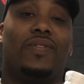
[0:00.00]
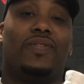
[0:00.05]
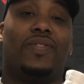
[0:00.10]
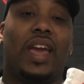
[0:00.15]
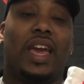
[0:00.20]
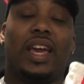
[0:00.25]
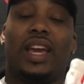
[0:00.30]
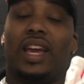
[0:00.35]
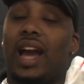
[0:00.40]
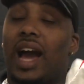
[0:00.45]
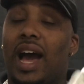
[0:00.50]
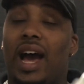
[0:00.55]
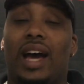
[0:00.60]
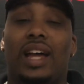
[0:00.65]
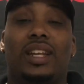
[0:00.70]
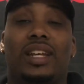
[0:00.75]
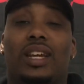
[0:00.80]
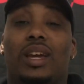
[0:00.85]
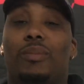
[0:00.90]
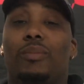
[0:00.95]
Thank
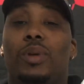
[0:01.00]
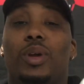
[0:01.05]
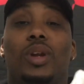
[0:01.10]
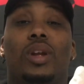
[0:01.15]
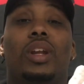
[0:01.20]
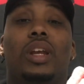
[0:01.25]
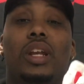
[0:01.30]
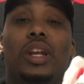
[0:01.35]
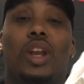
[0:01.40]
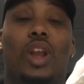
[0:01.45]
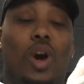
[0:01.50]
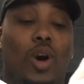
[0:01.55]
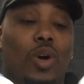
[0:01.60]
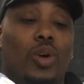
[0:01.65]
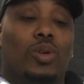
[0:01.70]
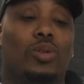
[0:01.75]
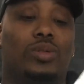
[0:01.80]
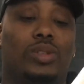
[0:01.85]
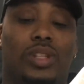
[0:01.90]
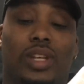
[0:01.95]
God the community
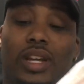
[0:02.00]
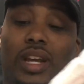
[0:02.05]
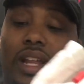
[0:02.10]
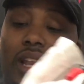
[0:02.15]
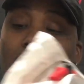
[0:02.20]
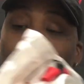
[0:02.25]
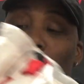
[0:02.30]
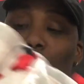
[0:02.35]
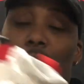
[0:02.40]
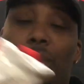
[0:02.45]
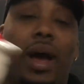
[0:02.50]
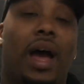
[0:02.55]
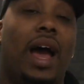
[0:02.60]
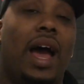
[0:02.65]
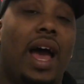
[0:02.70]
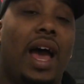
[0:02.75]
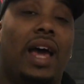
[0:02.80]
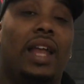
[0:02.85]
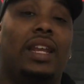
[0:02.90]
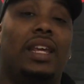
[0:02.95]
knows the clout
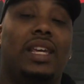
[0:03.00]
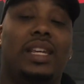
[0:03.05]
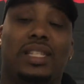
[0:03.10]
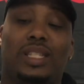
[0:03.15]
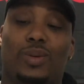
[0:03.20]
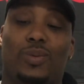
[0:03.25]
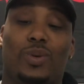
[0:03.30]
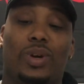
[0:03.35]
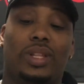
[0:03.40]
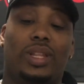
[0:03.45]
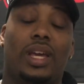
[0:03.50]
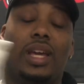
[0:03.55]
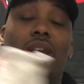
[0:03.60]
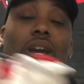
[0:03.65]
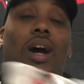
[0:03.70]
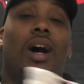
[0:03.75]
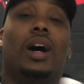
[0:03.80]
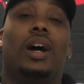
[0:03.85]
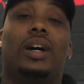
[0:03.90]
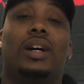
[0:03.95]
behind these and what they
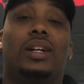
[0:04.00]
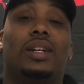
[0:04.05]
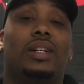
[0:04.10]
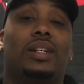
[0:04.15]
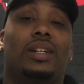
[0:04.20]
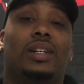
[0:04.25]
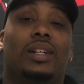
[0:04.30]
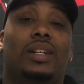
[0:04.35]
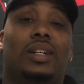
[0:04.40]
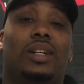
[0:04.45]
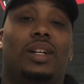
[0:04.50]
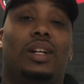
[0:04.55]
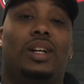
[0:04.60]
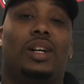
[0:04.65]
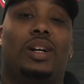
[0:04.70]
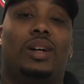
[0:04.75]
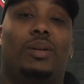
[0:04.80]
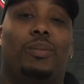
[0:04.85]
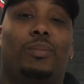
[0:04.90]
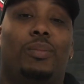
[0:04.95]
are.
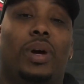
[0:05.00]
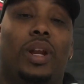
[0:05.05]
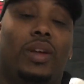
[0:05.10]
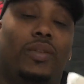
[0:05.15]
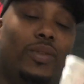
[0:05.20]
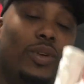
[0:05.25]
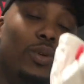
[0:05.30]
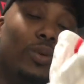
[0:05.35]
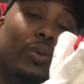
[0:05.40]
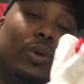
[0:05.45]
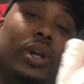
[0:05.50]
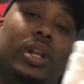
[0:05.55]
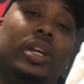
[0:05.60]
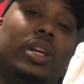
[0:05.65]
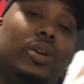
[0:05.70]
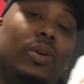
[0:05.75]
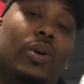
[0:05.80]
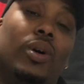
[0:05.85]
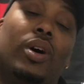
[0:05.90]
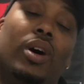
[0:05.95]
But if you're
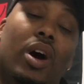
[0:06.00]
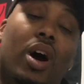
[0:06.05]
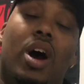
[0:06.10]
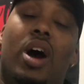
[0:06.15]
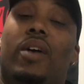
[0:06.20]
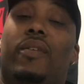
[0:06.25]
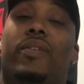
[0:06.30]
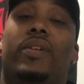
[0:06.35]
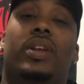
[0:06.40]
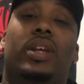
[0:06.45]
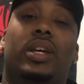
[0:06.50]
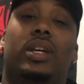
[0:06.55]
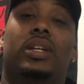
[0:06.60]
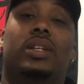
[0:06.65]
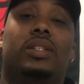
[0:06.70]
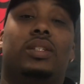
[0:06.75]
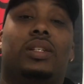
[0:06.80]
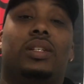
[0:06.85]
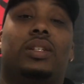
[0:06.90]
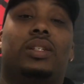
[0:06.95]
really going hard for
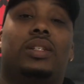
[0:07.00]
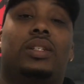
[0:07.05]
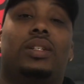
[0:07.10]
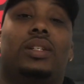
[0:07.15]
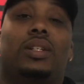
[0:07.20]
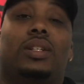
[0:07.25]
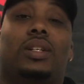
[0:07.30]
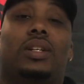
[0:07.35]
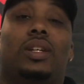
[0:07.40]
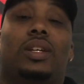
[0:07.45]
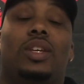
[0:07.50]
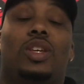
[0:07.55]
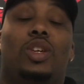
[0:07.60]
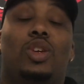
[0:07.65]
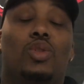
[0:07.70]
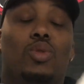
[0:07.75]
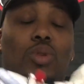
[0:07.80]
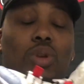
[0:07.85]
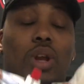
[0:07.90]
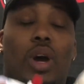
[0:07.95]
these,
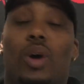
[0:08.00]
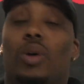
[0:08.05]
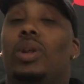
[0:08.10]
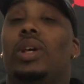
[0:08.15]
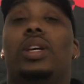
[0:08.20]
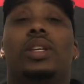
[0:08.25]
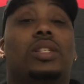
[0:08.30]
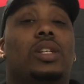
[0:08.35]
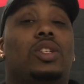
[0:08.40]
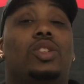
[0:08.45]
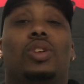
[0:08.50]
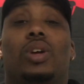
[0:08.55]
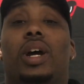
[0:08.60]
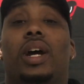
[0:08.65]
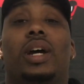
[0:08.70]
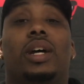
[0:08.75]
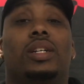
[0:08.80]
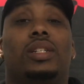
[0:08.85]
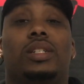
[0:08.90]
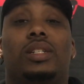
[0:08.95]
these are
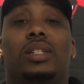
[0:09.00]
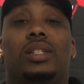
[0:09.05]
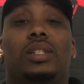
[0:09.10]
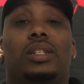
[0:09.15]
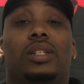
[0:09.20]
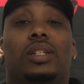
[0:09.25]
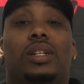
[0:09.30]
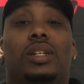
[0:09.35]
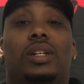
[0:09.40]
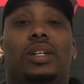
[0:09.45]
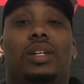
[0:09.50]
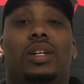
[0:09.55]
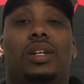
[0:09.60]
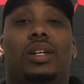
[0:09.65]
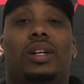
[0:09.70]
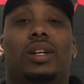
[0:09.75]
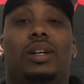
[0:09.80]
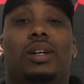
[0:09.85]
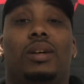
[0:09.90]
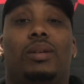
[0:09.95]
trash.
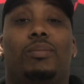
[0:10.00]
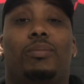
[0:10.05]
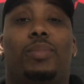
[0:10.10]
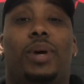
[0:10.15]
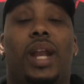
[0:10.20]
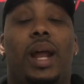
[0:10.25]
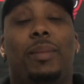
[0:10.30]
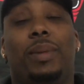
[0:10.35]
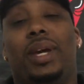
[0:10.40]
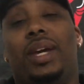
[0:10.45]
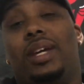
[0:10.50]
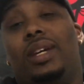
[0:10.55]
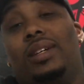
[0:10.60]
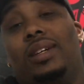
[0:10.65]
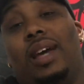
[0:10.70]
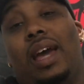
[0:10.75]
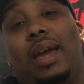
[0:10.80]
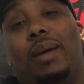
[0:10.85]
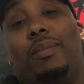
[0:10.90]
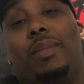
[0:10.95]
But I mean,
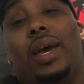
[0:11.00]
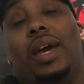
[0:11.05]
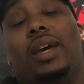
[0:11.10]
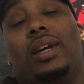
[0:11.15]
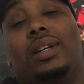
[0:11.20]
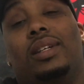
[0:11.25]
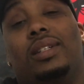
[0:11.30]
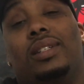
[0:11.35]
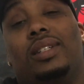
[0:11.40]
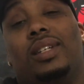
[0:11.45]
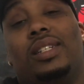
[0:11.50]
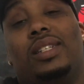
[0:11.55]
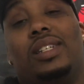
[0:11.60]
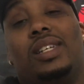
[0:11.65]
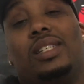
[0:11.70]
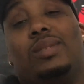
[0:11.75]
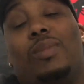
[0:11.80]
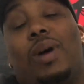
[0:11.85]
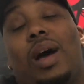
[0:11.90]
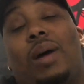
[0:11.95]
hey man, that's
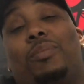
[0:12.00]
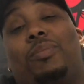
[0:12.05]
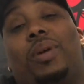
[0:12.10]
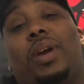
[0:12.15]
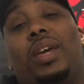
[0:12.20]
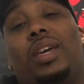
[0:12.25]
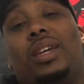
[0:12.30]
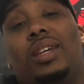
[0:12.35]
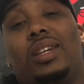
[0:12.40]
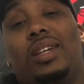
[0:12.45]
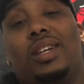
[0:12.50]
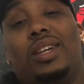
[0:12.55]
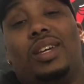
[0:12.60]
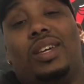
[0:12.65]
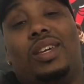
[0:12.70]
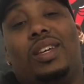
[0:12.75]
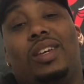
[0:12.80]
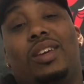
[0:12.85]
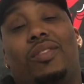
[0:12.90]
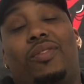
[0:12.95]
just my opinion.
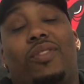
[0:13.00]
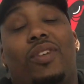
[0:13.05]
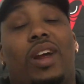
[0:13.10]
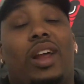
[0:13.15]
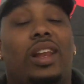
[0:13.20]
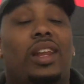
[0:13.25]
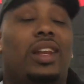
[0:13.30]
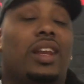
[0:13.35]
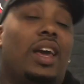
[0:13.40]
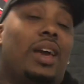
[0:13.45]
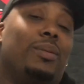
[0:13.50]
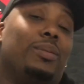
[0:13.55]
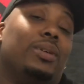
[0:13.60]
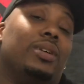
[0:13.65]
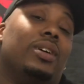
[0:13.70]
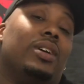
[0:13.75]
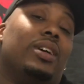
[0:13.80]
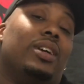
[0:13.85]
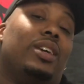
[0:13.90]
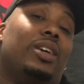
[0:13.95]
Your friendly
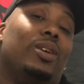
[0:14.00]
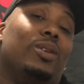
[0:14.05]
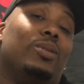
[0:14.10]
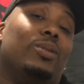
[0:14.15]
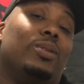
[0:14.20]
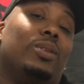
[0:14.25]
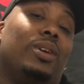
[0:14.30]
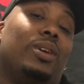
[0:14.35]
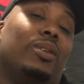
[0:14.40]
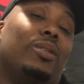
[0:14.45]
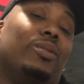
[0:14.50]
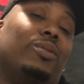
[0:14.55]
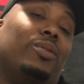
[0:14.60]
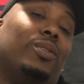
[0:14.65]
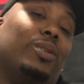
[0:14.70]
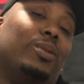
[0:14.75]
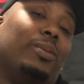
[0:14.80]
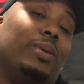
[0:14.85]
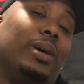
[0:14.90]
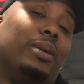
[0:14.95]
neighborhood Q the
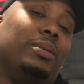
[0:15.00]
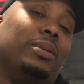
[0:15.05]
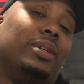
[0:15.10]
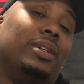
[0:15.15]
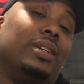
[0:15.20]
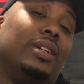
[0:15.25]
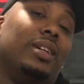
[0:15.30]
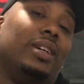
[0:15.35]
Flu, baby.